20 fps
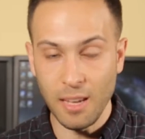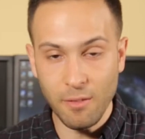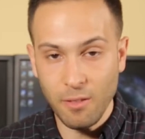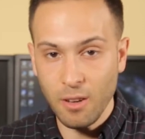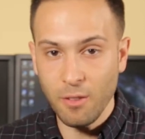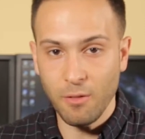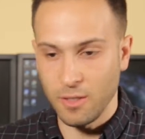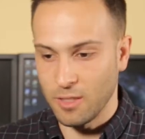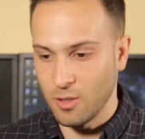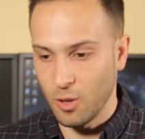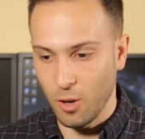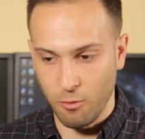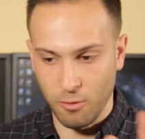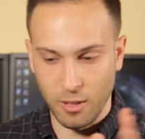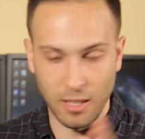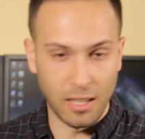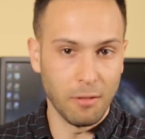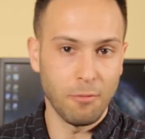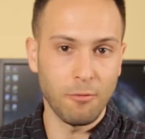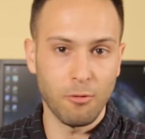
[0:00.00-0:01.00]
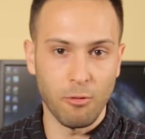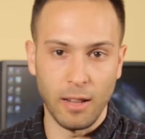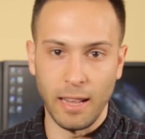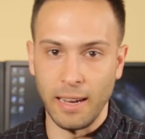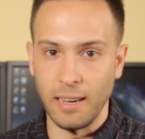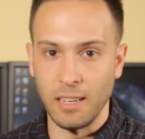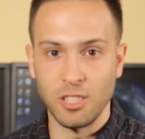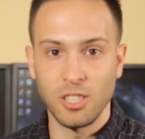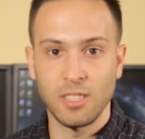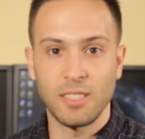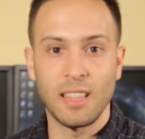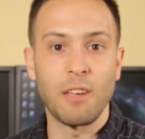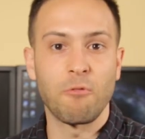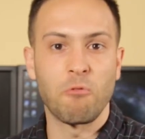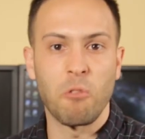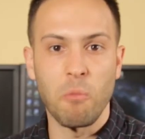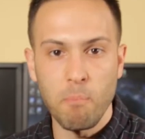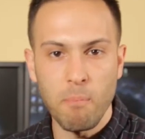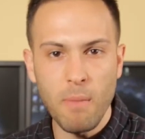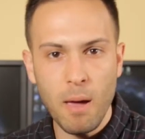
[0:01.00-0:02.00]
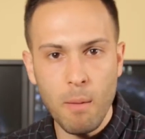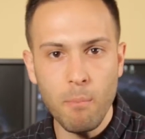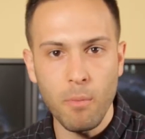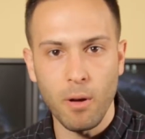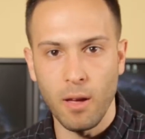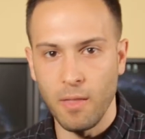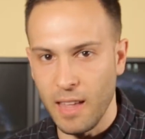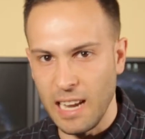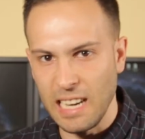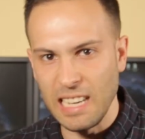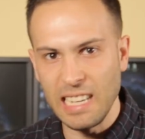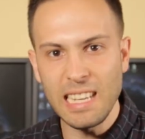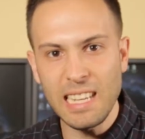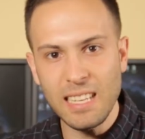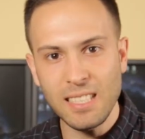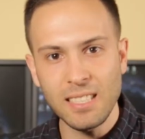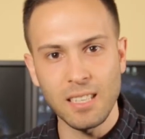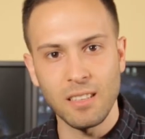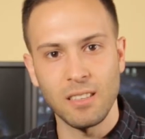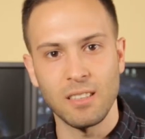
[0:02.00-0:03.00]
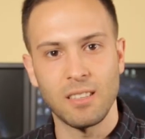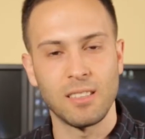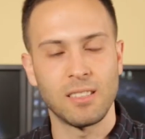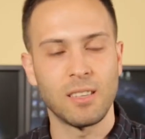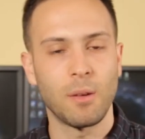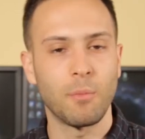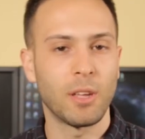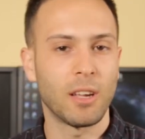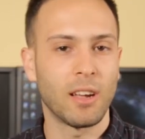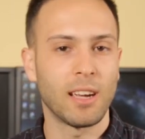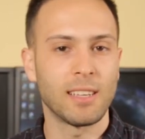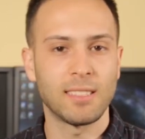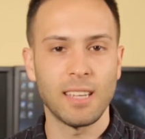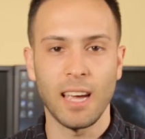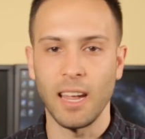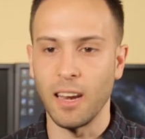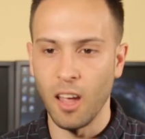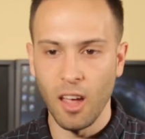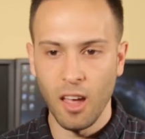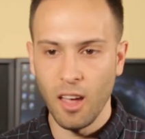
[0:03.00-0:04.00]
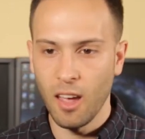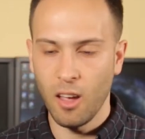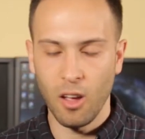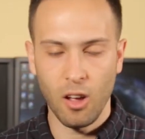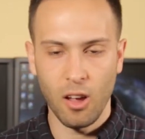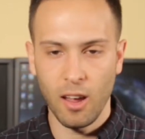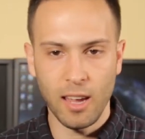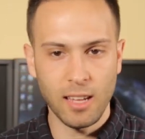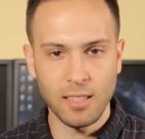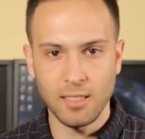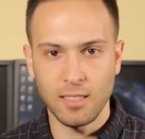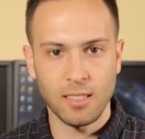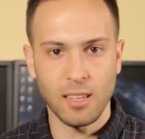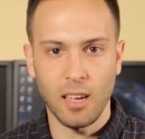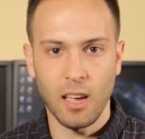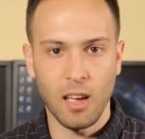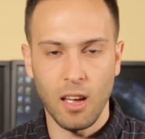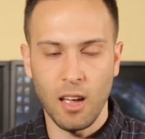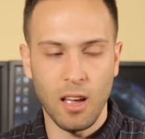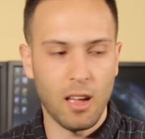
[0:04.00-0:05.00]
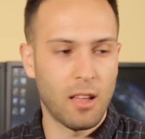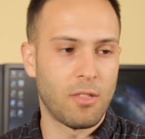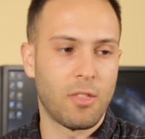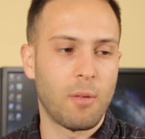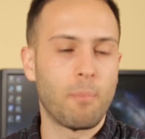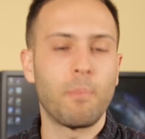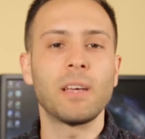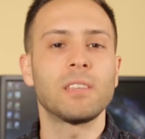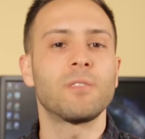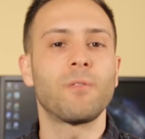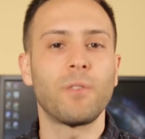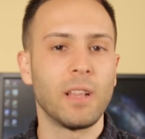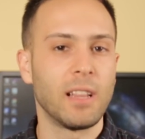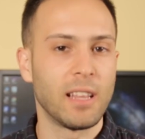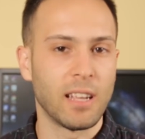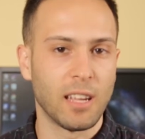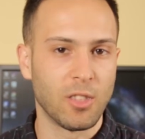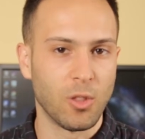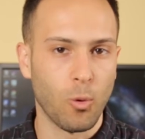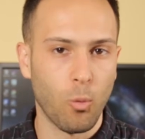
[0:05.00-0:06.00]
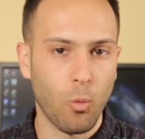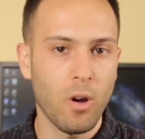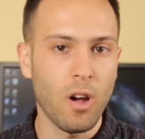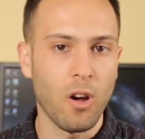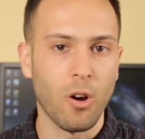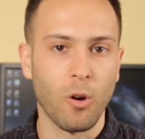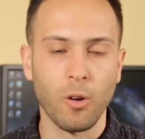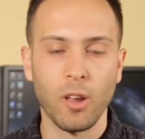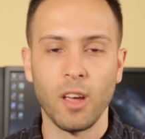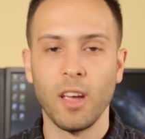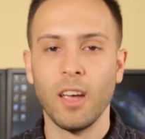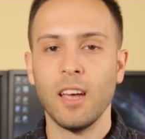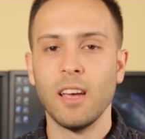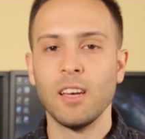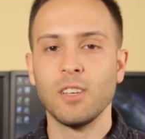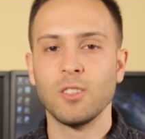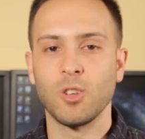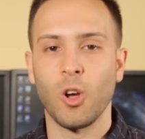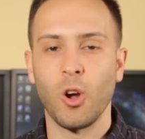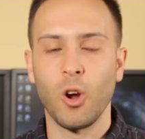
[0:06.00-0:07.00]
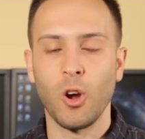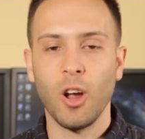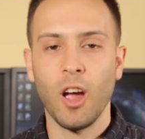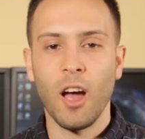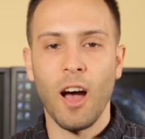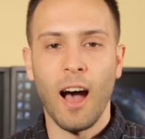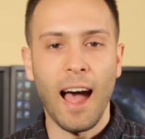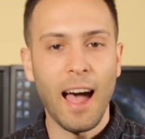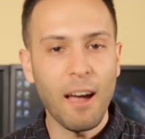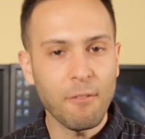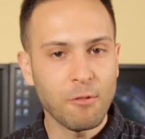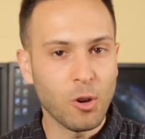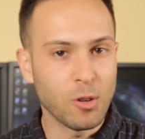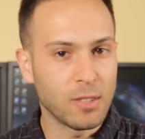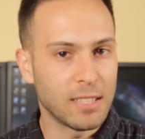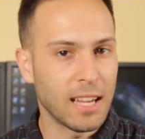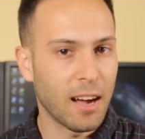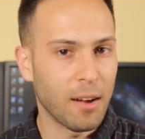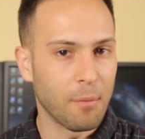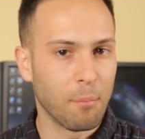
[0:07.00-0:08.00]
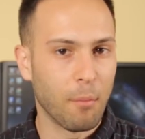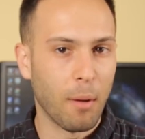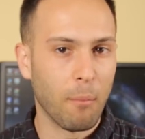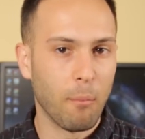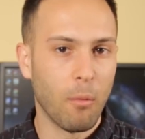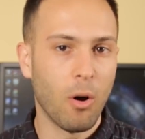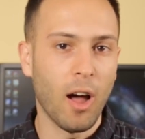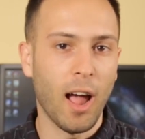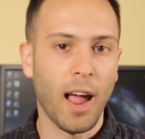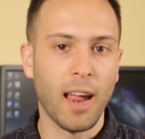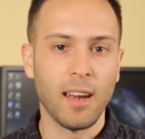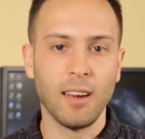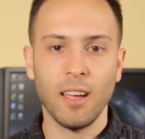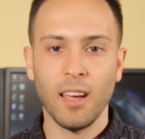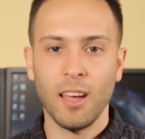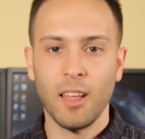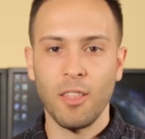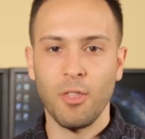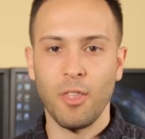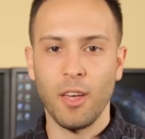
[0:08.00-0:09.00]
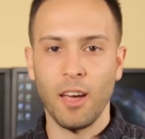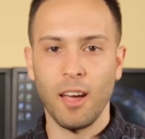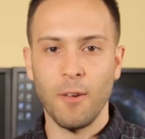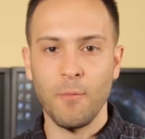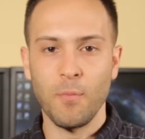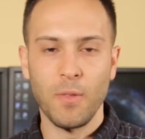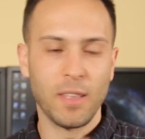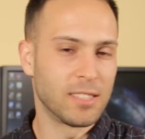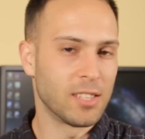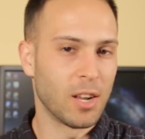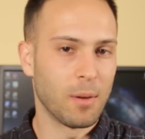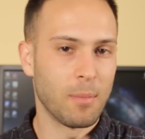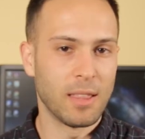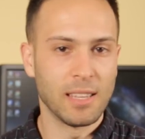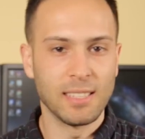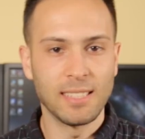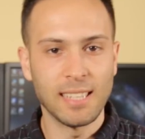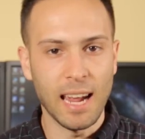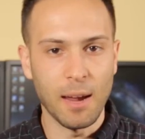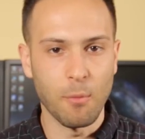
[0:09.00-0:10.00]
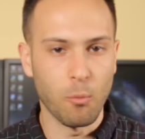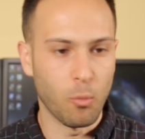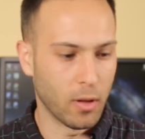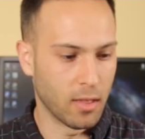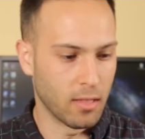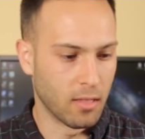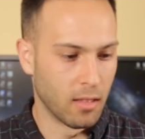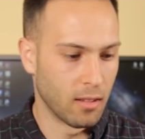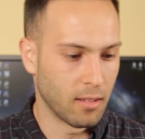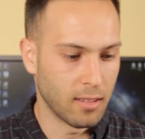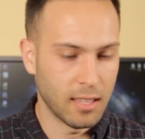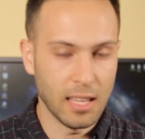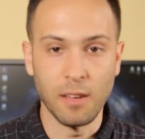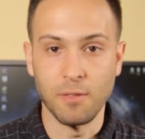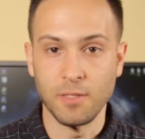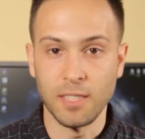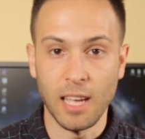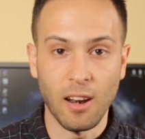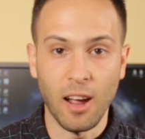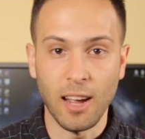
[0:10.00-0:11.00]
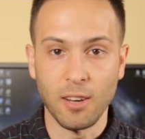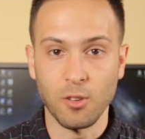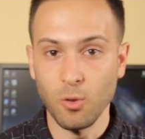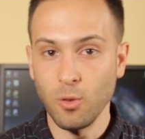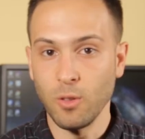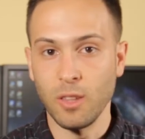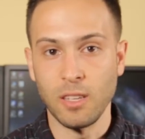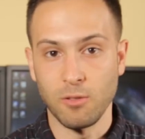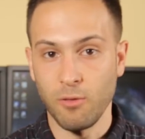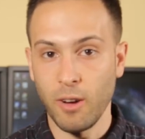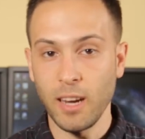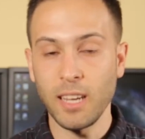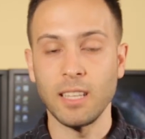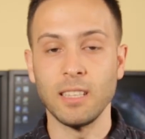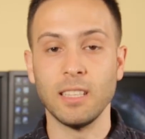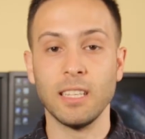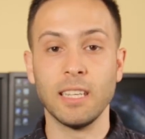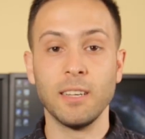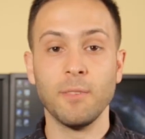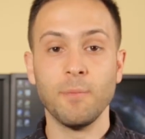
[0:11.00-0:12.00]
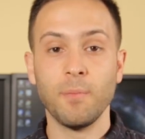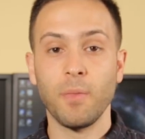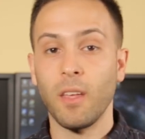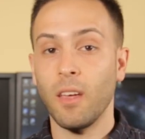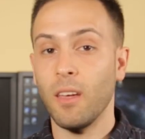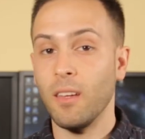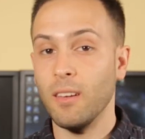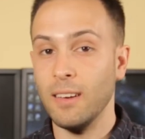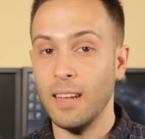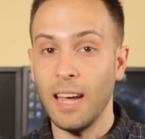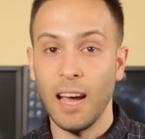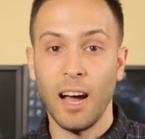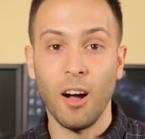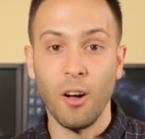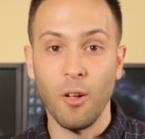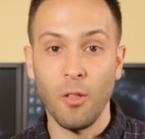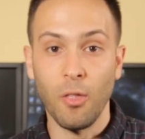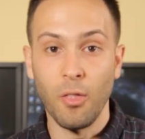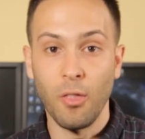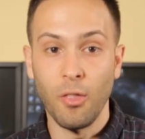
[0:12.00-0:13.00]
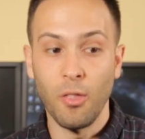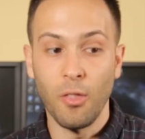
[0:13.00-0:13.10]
even if it's not gift related, just they remember and they listen to something I said, it's the best feeling in the world. So I have no doubt in my mind that it's going to be the same with gifts, and I do this regularly. Now,